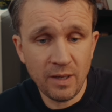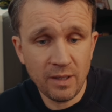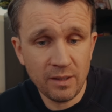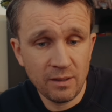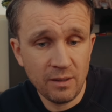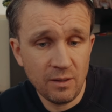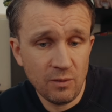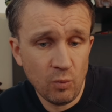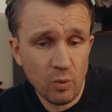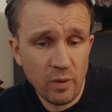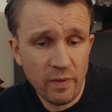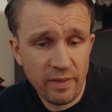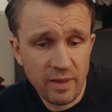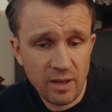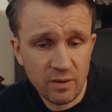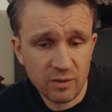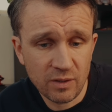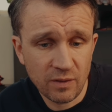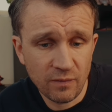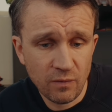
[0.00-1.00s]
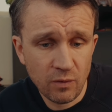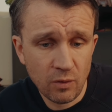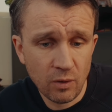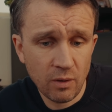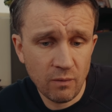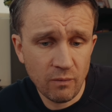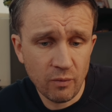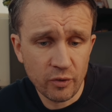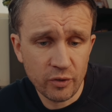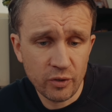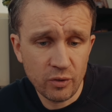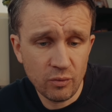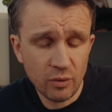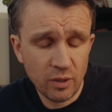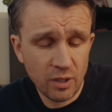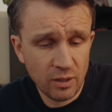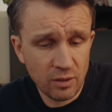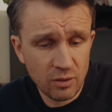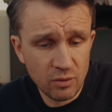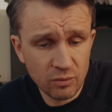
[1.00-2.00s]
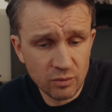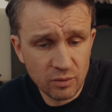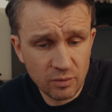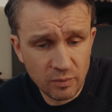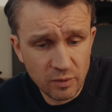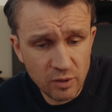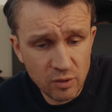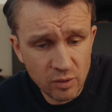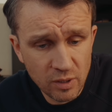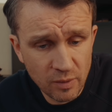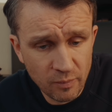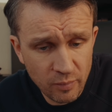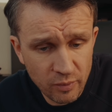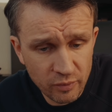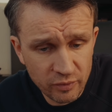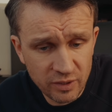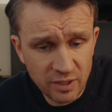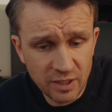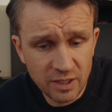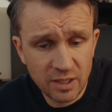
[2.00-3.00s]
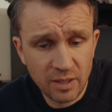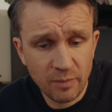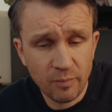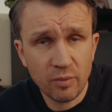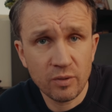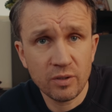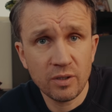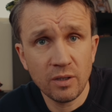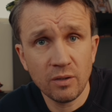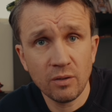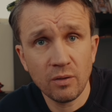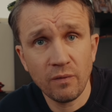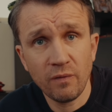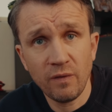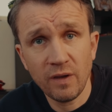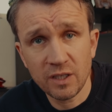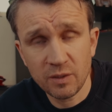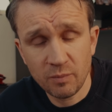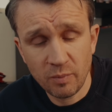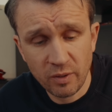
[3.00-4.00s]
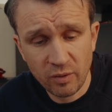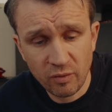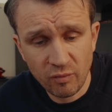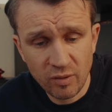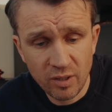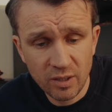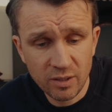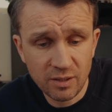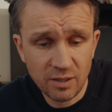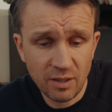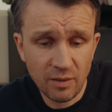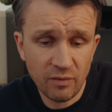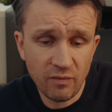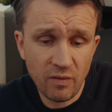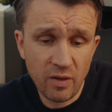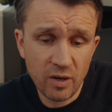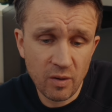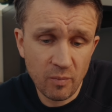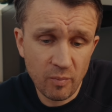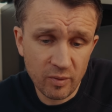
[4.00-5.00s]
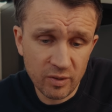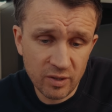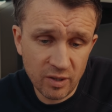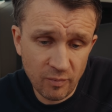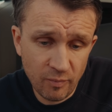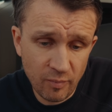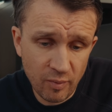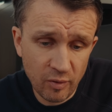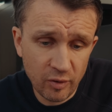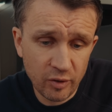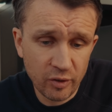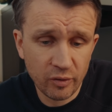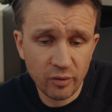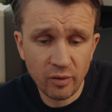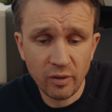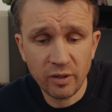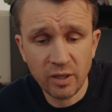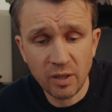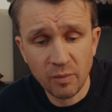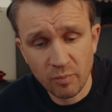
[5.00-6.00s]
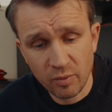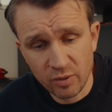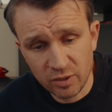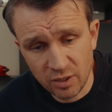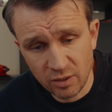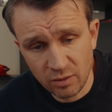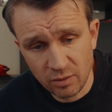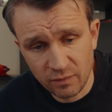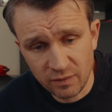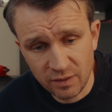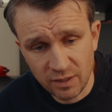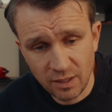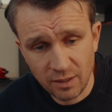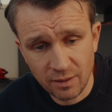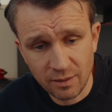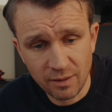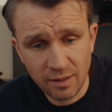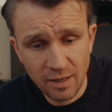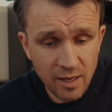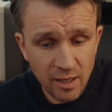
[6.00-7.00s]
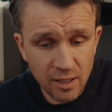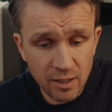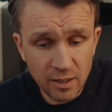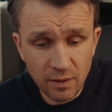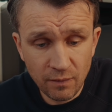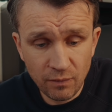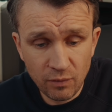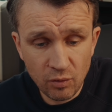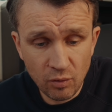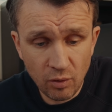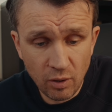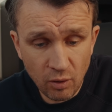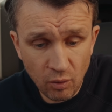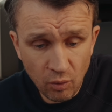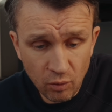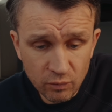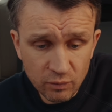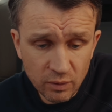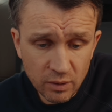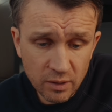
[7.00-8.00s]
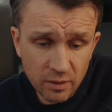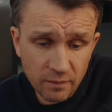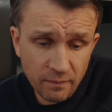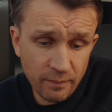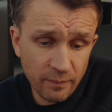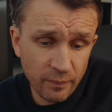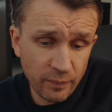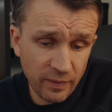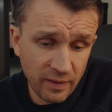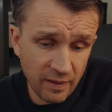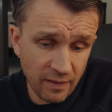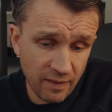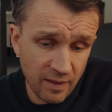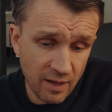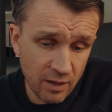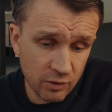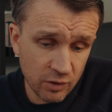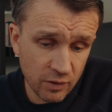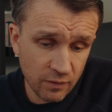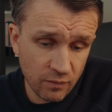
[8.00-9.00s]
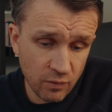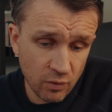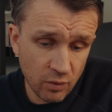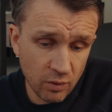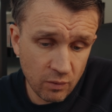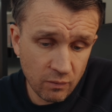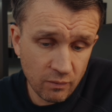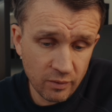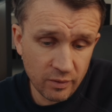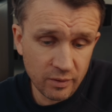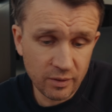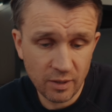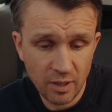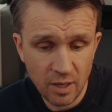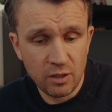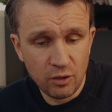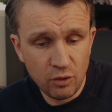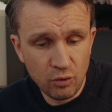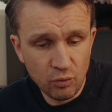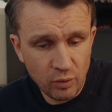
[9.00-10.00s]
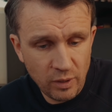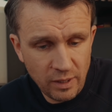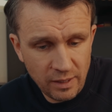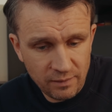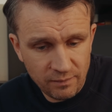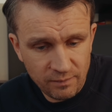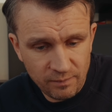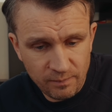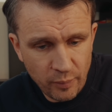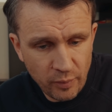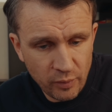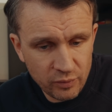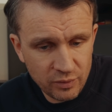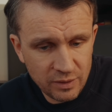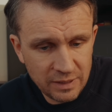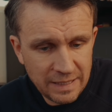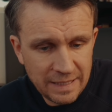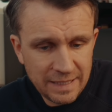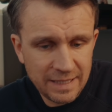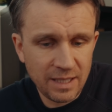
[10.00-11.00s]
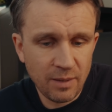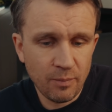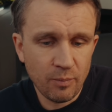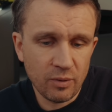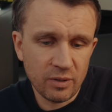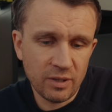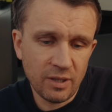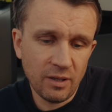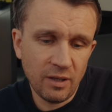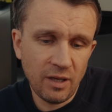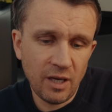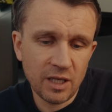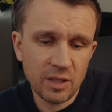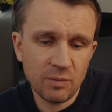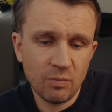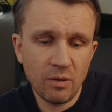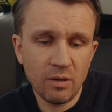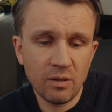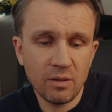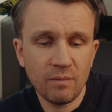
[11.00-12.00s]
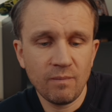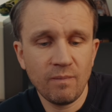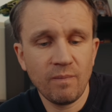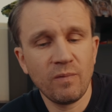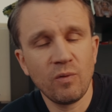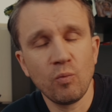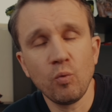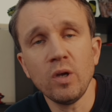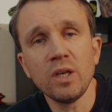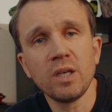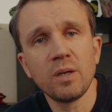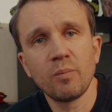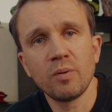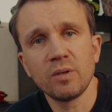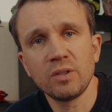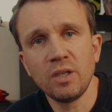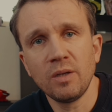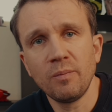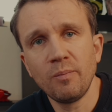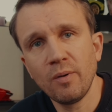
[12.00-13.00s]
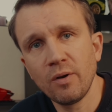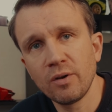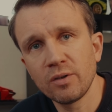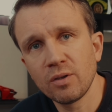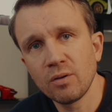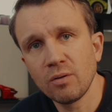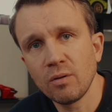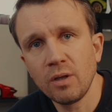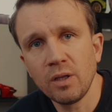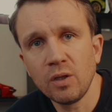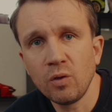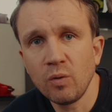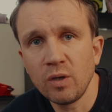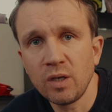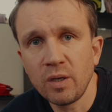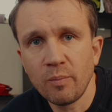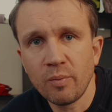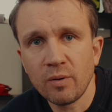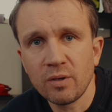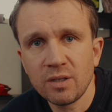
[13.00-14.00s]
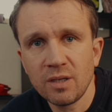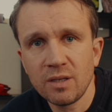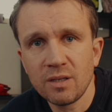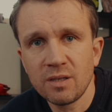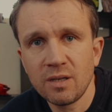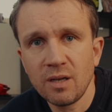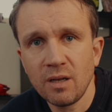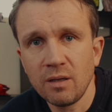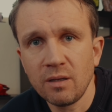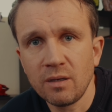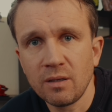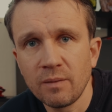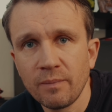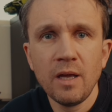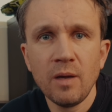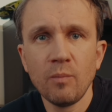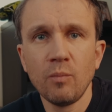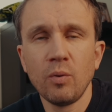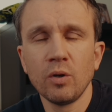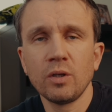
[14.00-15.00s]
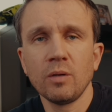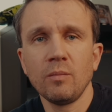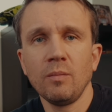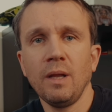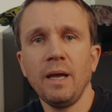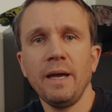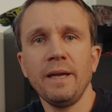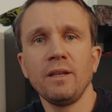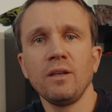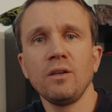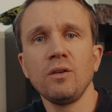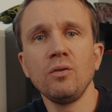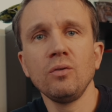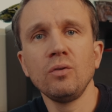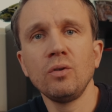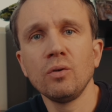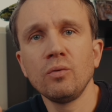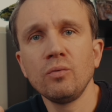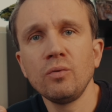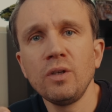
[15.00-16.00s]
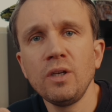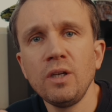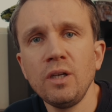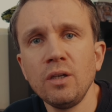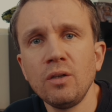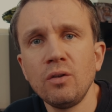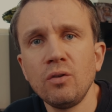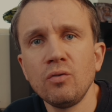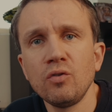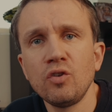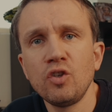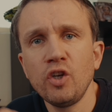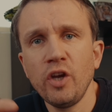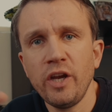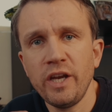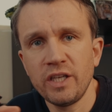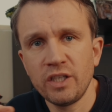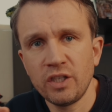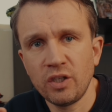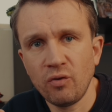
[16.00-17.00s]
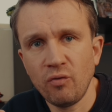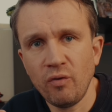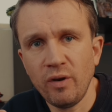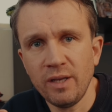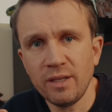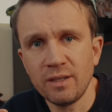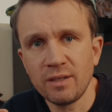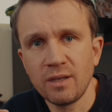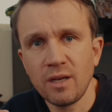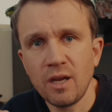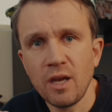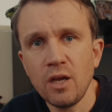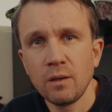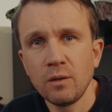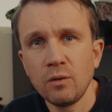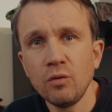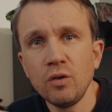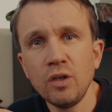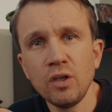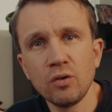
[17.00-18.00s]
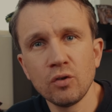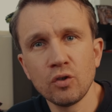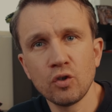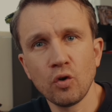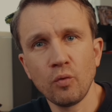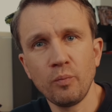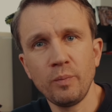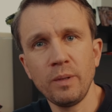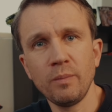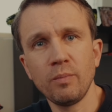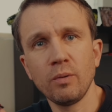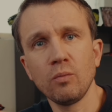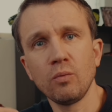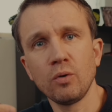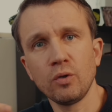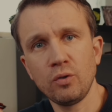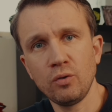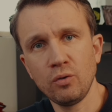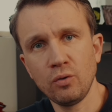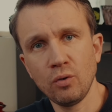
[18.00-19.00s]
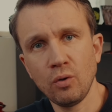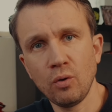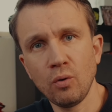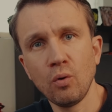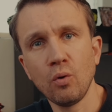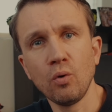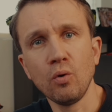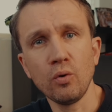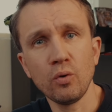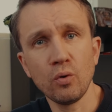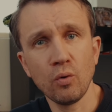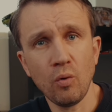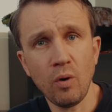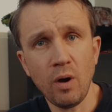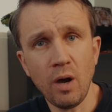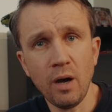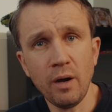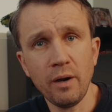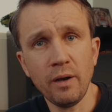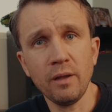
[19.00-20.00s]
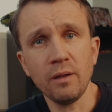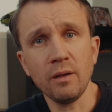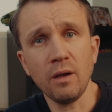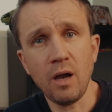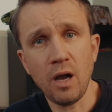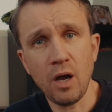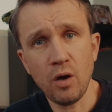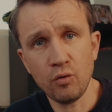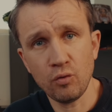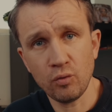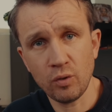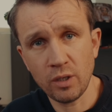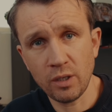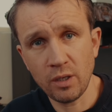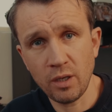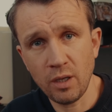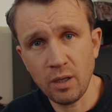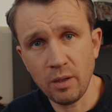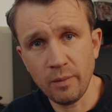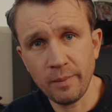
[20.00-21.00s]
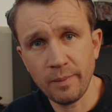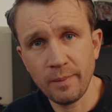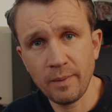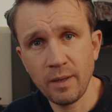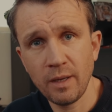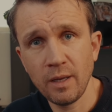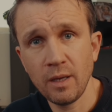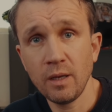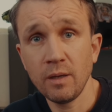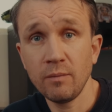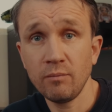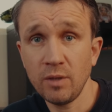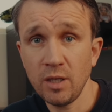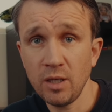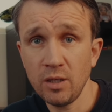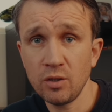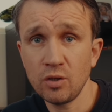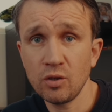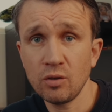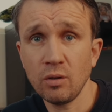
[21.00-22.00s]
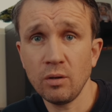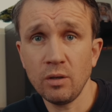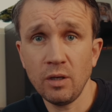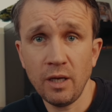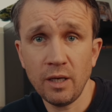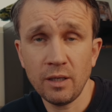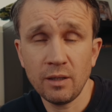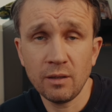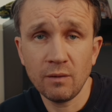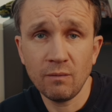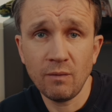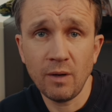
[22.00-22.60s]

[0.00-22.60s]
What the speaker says: under 1,000 followers, you can post 60% of expert reels and 30% personal and 10% of selling. And if you are over 10,000 followers, you can post 60% expert, 20% personal and 20% selling. Bottom line, you don't need to chase trends. You need to show people what you know, who you are, and how you can help. Teach, connect,